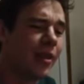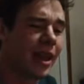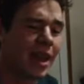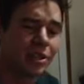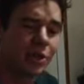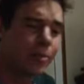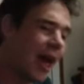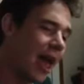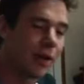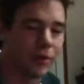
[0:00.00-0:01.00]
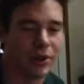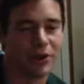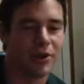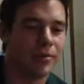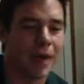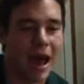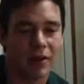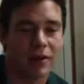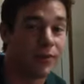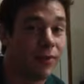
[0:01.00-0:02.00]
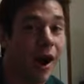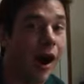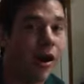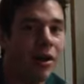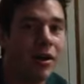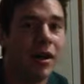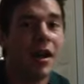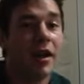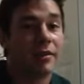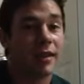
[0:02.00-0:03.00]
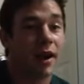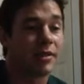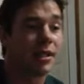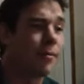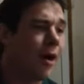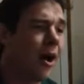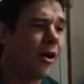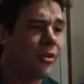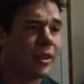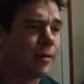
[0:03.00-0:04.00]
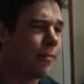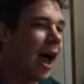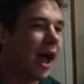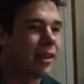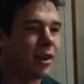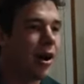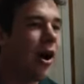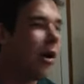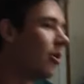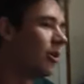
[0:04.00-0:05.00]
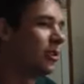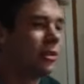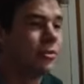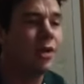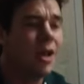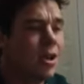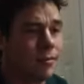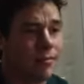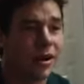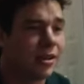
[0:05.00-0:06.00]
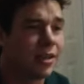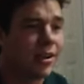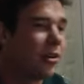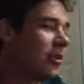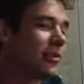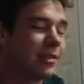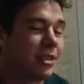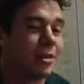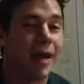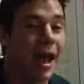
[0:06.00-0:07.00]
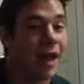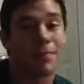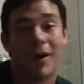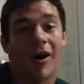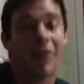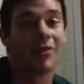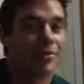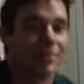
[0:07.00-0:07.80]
They got your back when you're about to fall. Tossing the ball in the backyard to mucking girls in their back barns.